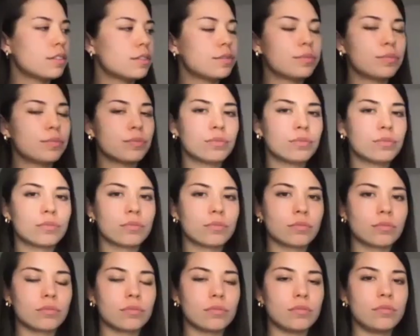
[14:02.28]

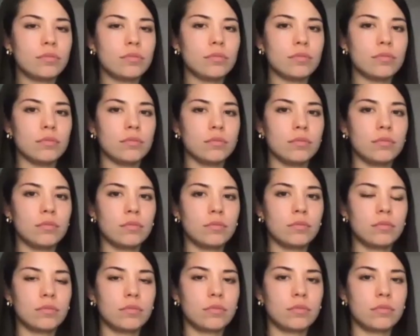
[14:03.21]

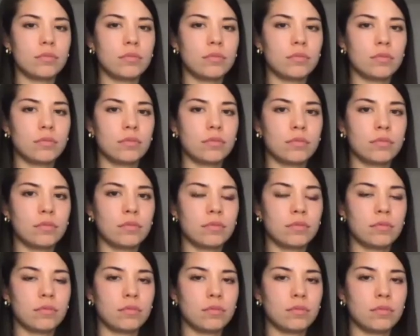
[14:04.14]

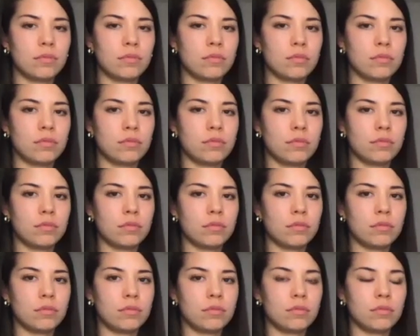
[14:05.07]

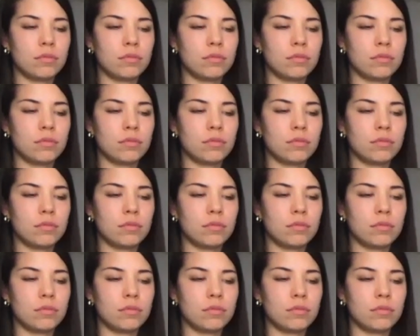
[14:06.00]
No words are spoken by the person on screen.